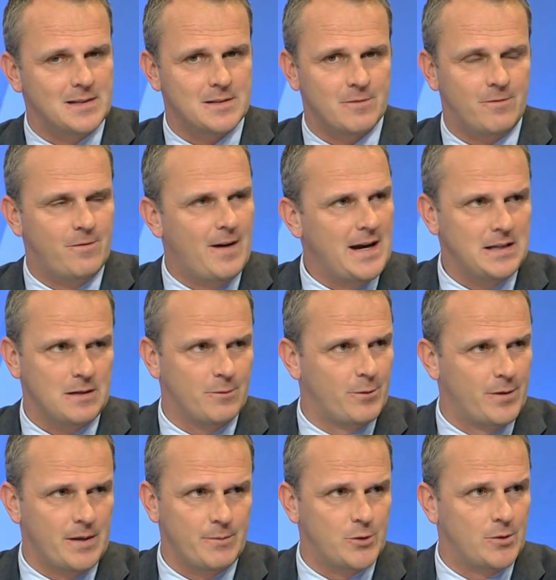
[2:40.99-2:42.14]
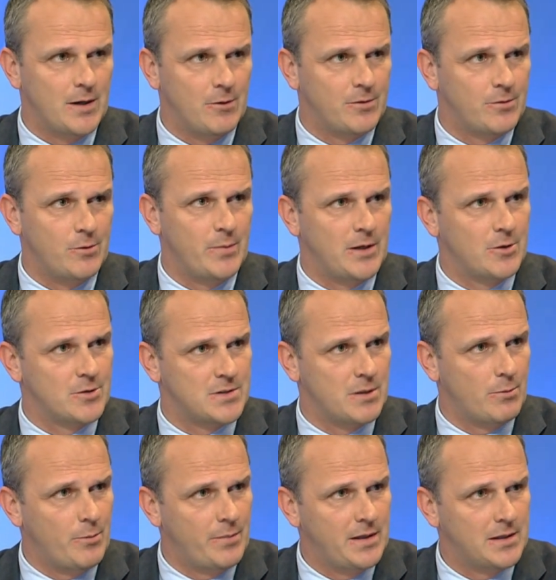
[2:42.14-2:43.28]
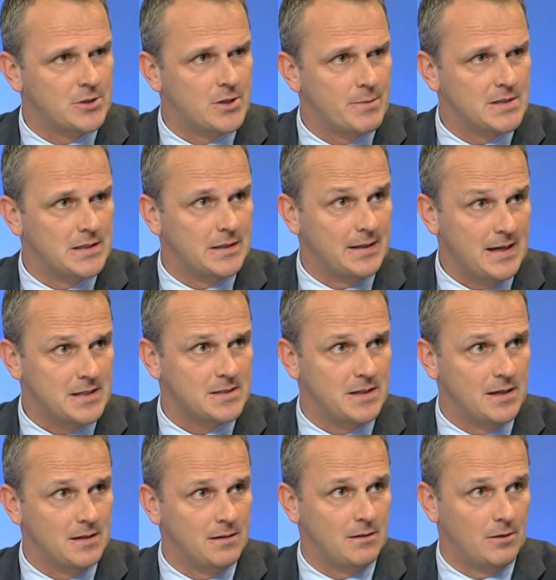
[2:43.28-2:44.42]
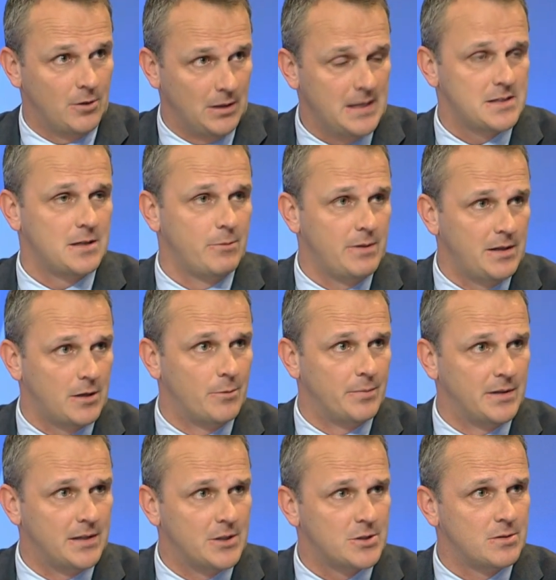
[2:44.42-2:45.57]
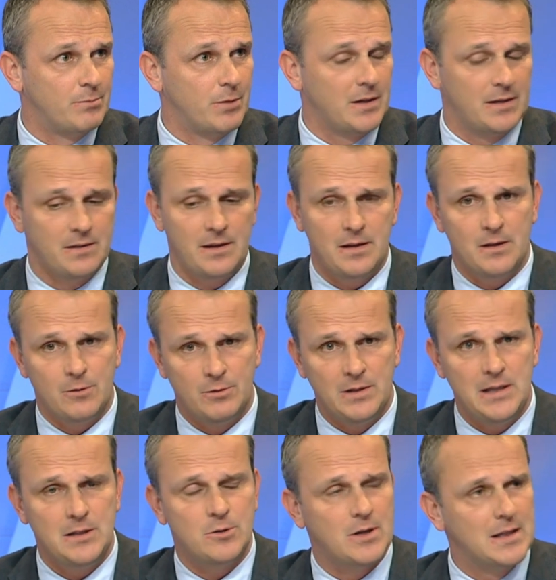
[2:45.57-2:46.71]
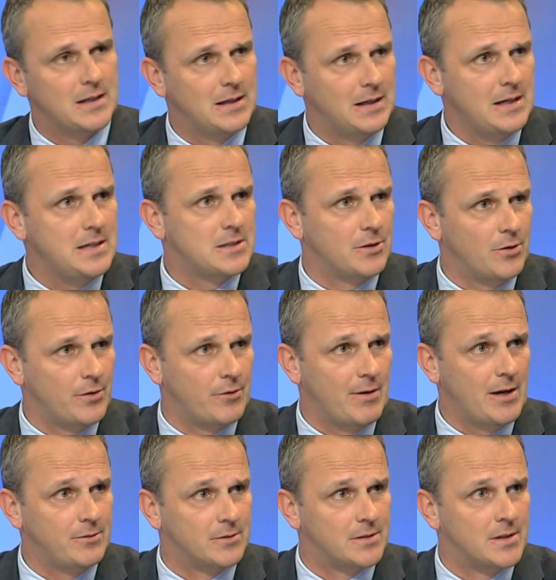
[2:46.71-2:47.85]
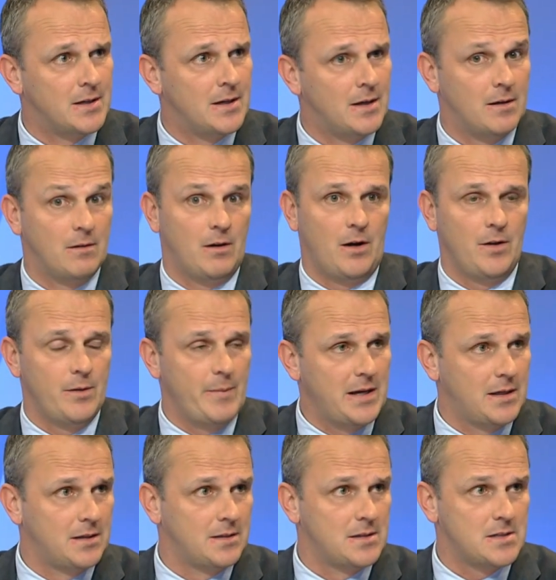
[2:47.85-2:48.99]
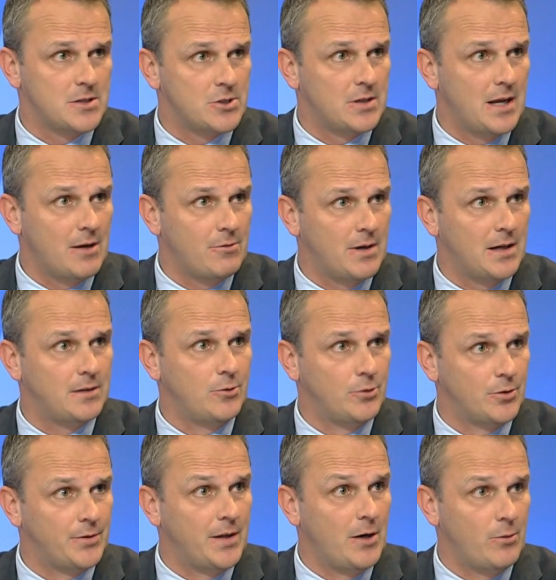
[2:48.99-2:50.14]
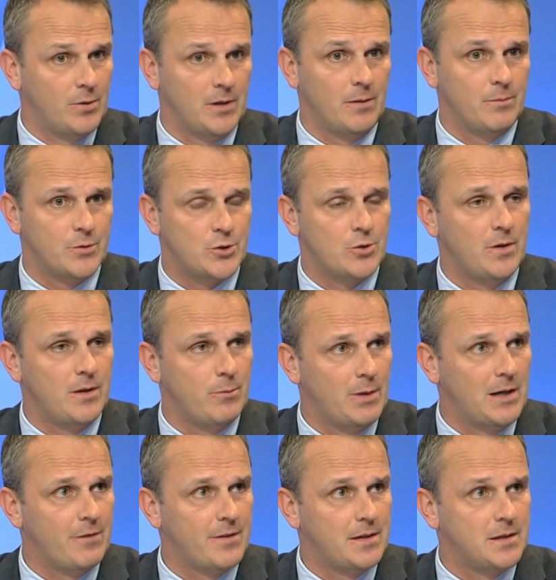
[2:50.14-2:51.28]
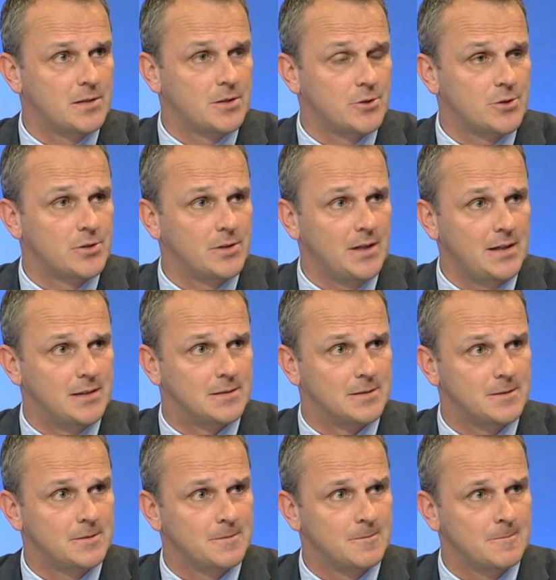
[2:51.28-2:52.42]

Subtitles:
It's vital for them to go through, because they won't be in the Champions League next year unless they win the competition. But I think you need to get at least another round. Are they making a decision now? I do not know, but I'm sure they will have the discussion tonight.